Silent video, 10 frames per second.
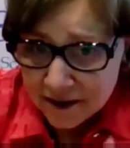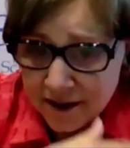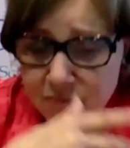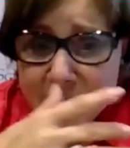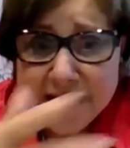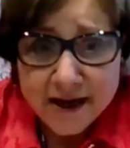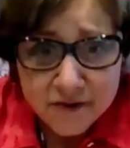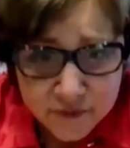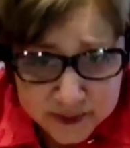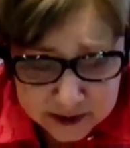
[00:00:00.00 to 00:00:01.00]
the
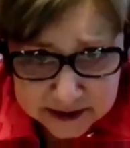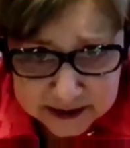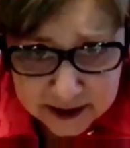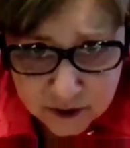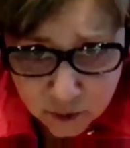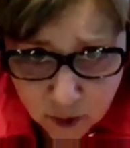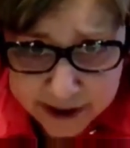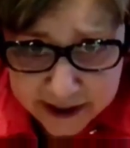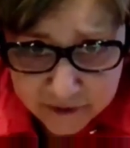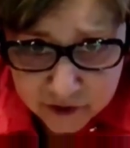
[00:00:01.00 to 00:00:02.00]
math building,
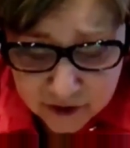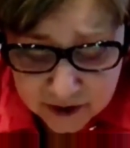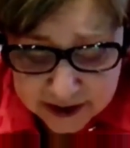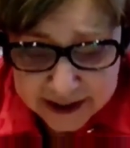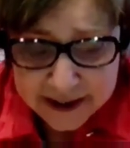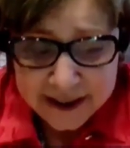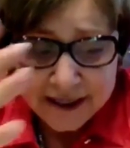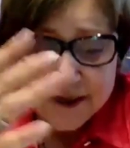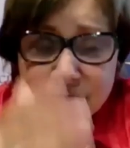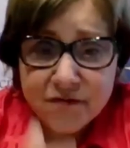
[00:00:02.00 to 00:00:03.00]
whatever,
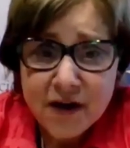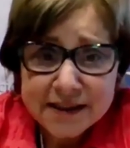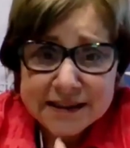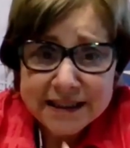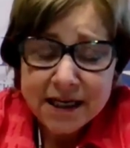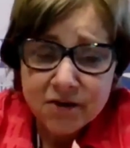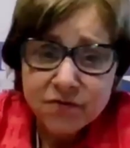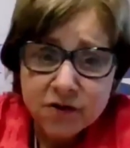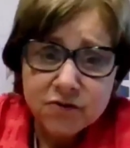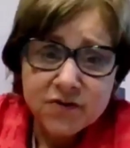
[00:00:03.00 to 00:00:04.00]
and finding
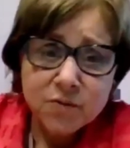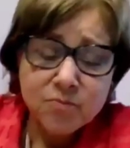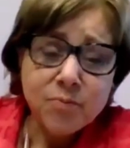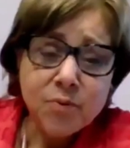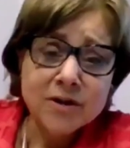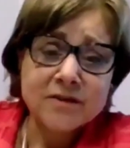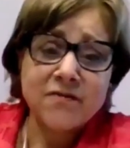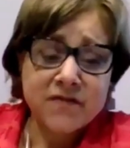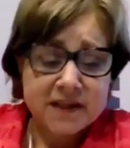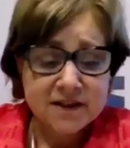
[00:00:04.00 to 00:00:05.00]
out those
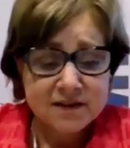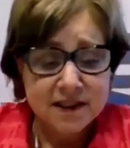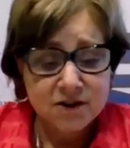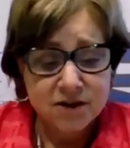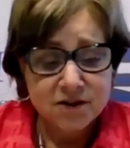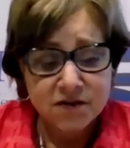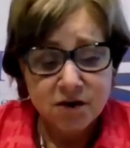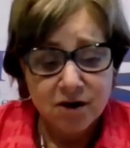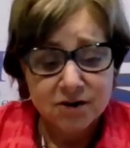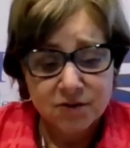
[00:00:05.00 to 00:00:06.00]
important things I just
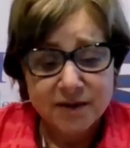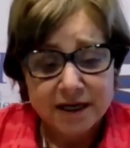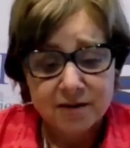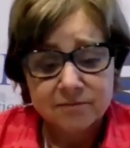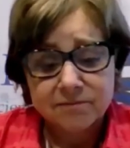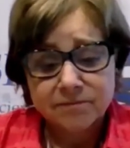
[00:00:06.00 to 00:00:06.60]
talked about.